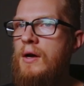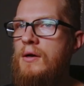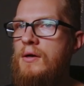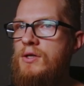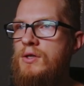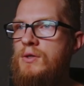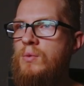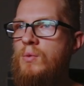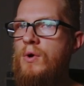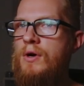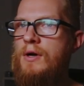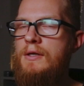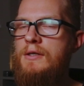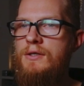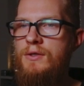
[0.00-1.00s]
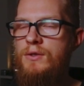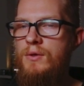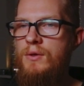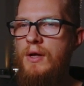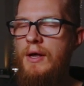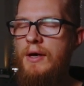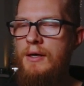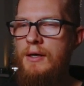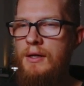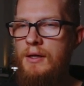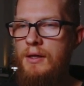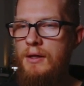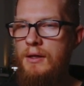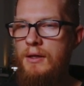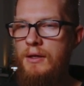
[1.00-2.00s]
of just want it to like
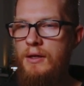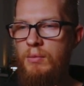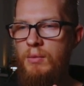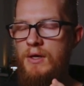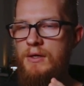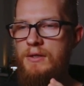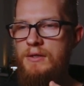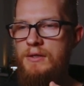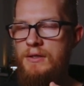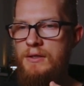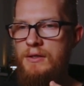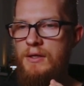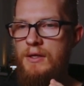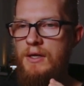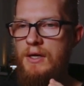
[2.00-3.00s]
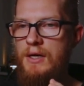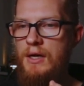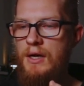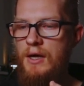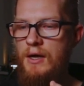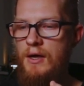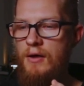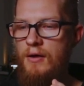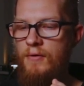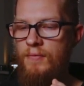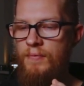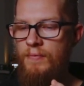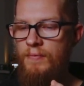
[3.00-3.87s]
limit the